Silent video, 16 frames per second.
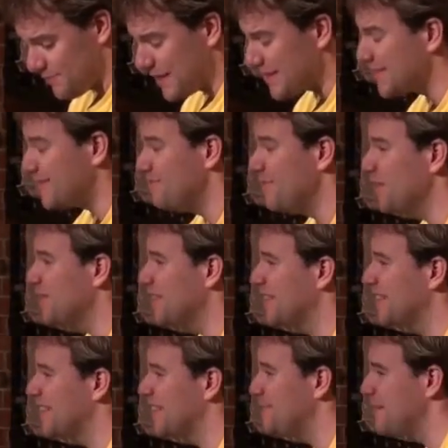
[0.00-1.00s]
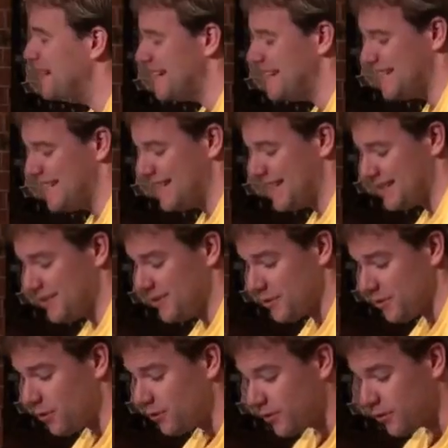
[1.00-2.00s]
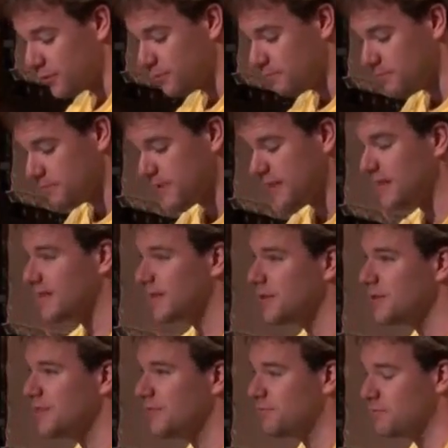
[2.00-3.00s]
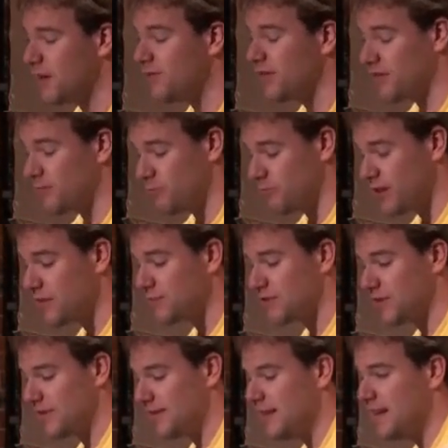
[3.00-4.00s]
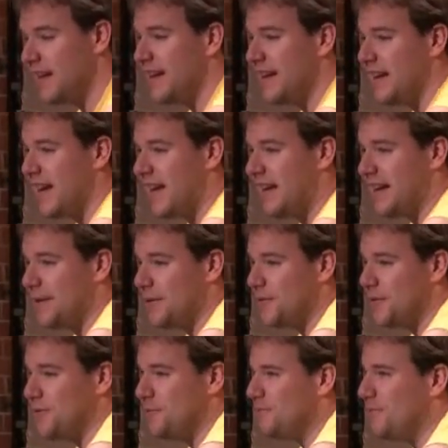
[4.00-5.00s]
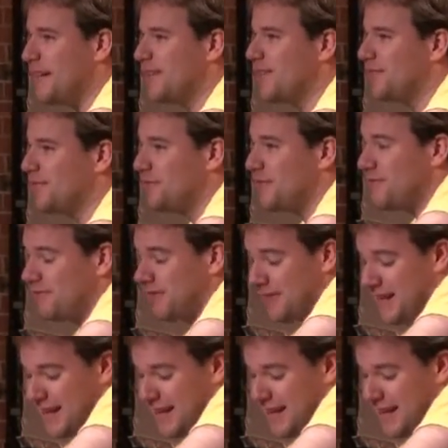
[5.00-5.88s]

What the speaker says: That's not going to be an easy thing to do, although the exclusive brethren who meet often with